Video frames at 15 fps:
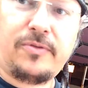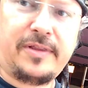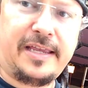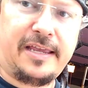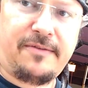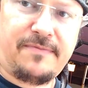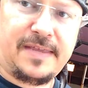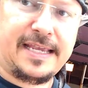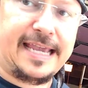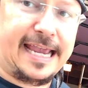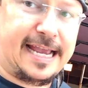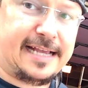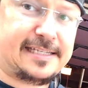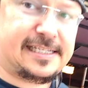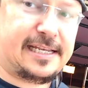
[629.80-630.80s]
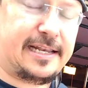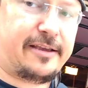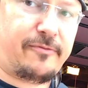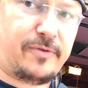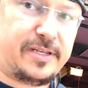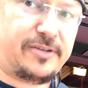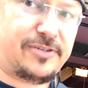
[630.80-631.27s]
leave the gas in
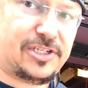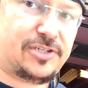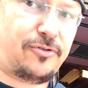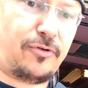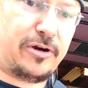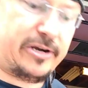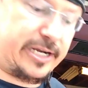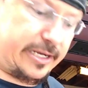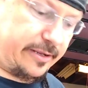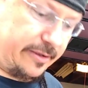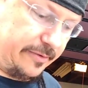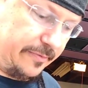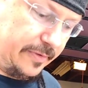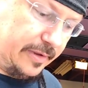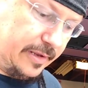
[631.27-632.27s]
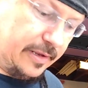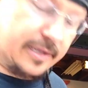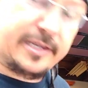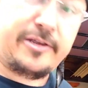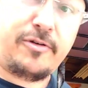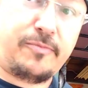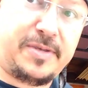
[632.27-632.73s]
it when you store it.
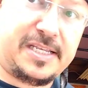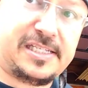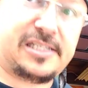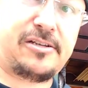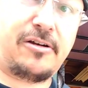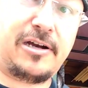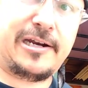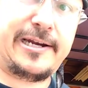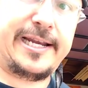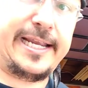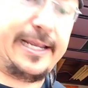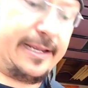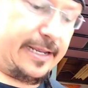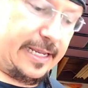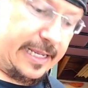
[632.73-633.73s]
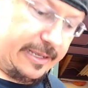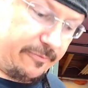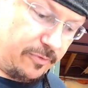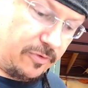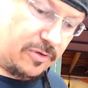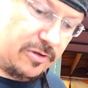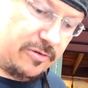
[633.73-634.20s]
You'll be sorry. It
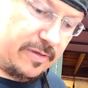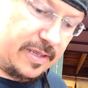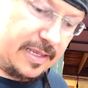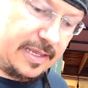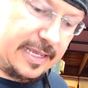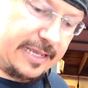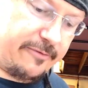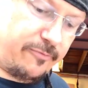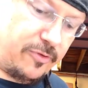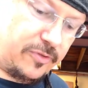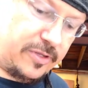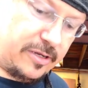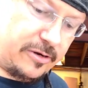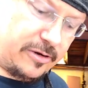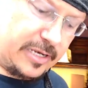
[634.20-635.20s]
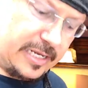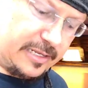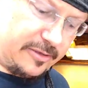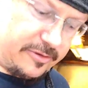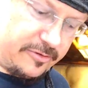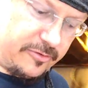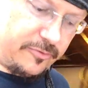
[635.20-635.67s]
will turn
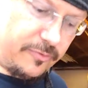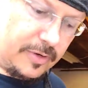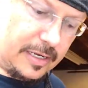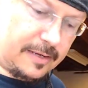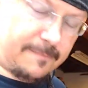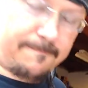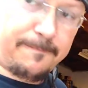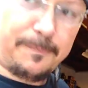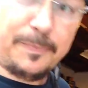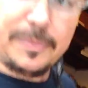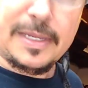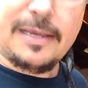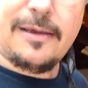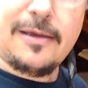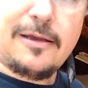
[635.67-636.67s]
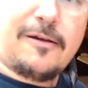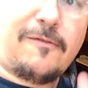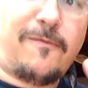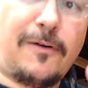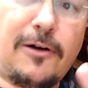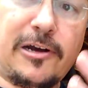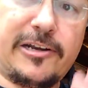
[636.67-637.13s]
into
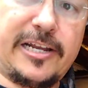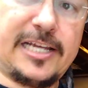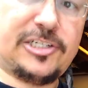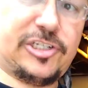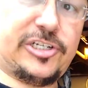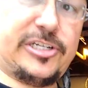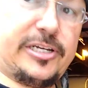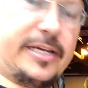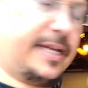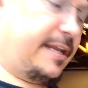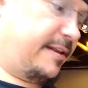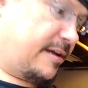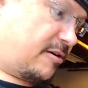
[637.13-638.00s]
varnish in the